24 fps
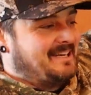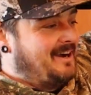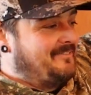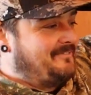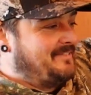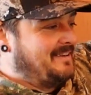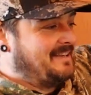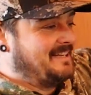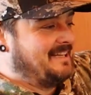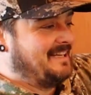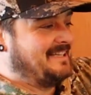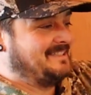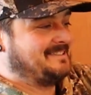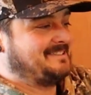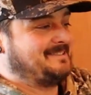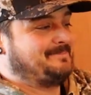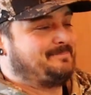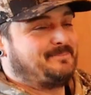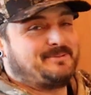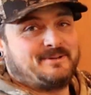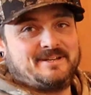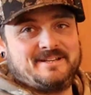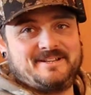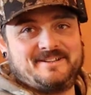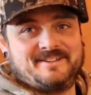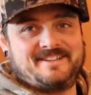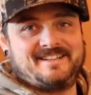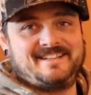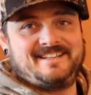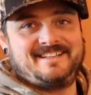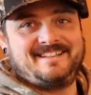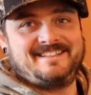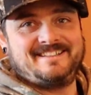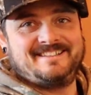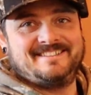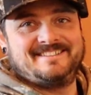I think that's pretty good,
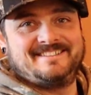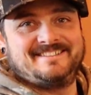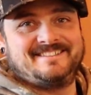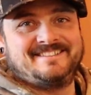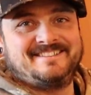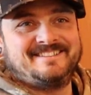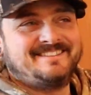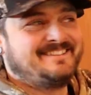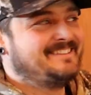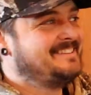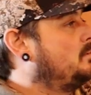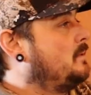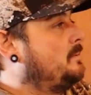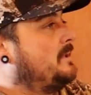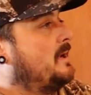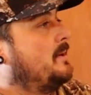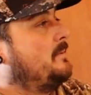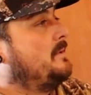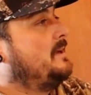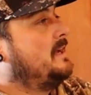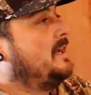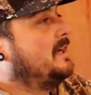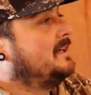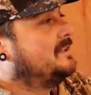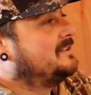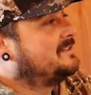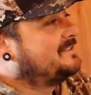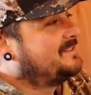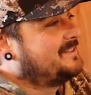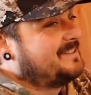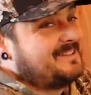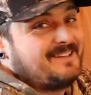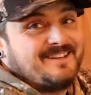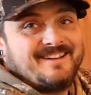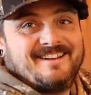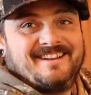isn't it? Where are we going next?